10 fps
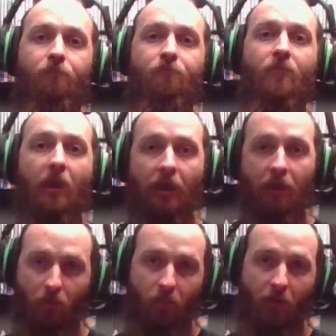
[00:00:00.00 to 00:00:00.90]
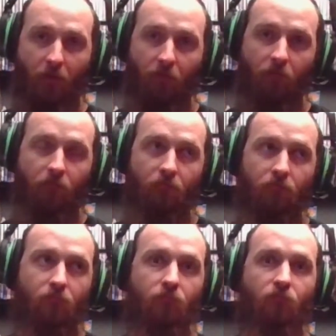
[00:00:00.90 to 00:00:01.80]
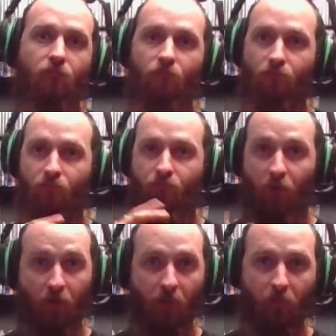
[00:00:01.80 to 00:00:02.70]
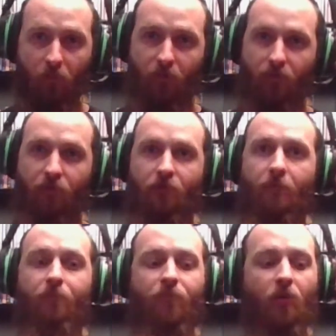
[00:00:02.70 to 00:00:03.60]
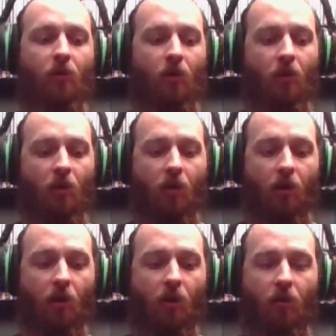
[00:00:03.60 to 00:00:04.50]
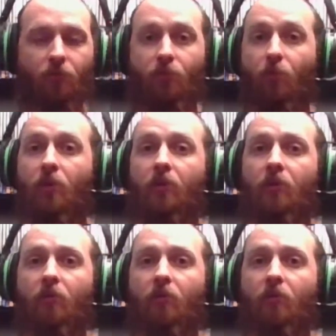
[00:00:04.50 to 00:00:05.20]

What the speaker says: inner barrel for a couple reasons. So one of the original